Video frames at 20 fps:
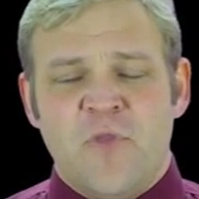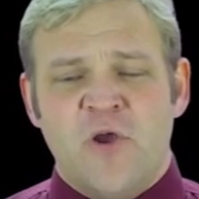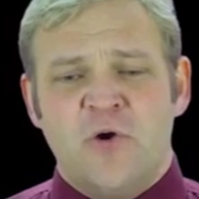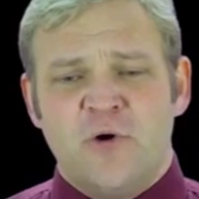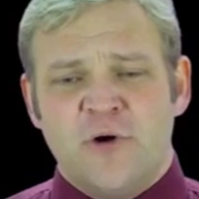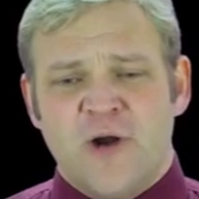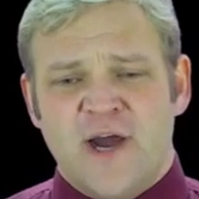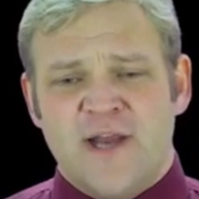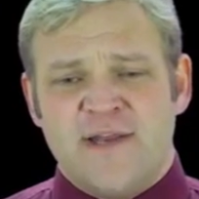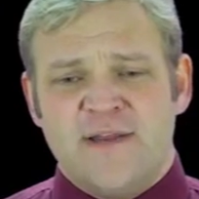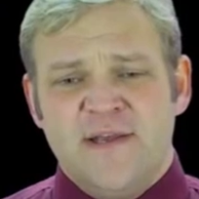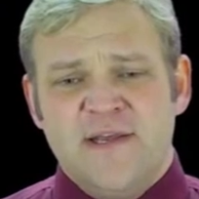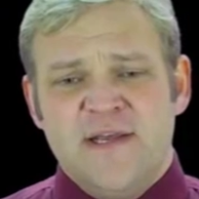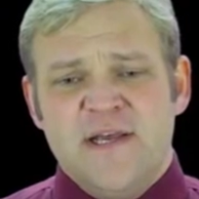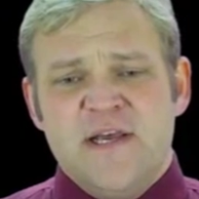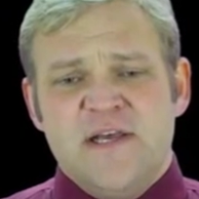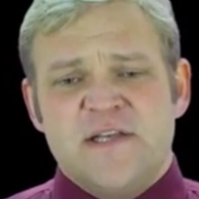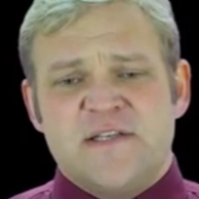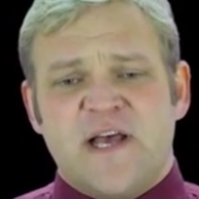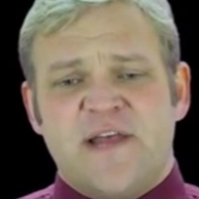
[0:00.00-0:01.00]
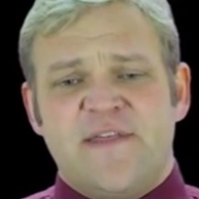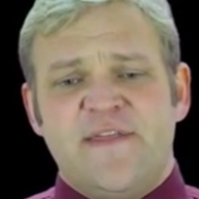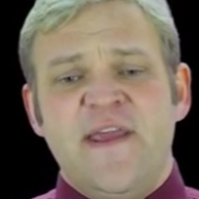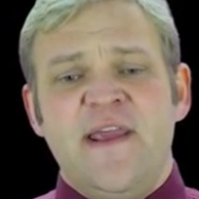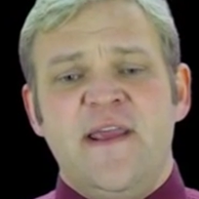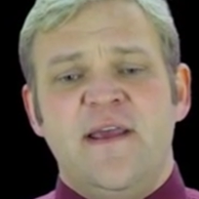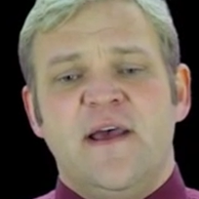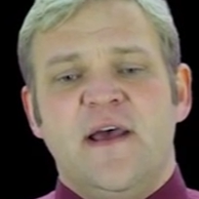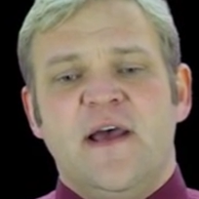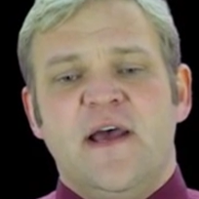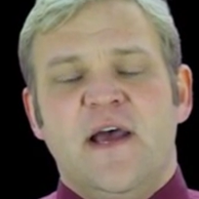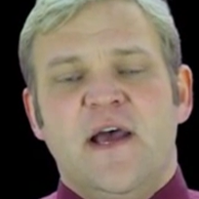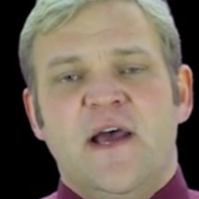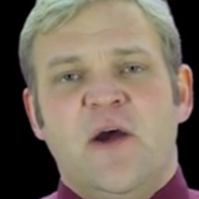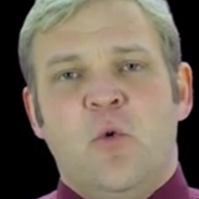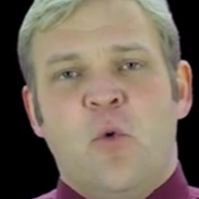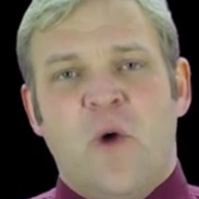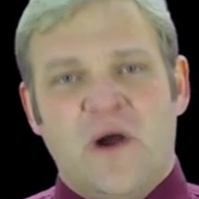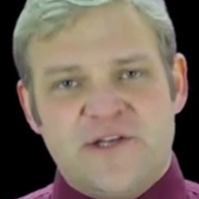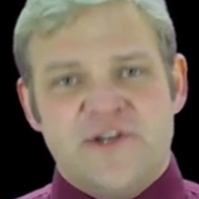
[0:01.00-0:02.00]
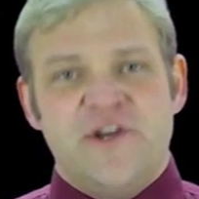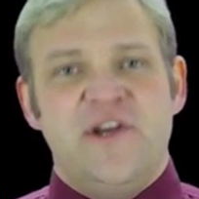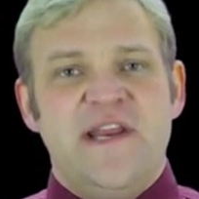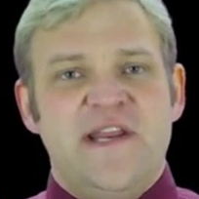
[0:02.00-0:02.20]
All right, so I think what you